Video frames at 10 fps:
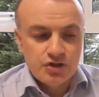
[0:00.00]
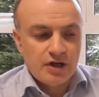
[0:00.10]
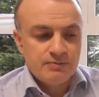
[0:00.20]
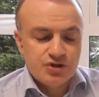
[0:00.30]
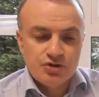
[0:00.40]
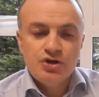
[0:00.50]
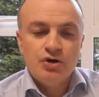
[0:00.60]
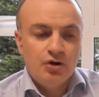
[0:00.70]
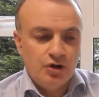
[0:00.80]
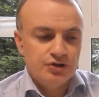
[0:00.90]
I'm sure you
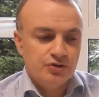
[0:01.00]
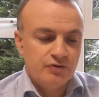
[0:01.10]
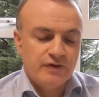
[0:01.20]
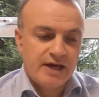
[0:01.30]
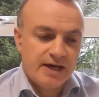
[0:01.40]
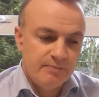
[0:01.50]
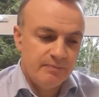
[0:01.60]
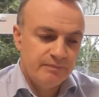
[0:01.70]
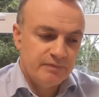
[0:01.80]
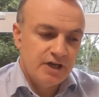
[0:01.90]
all know the
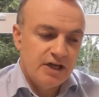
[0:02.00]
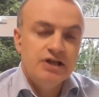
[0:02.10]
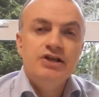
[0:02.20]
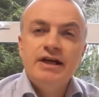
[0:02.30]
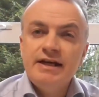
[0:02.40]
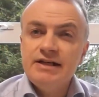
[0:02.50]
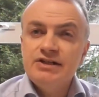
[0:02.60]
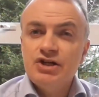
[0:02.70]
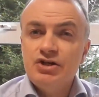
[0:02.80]
hymn, "Yield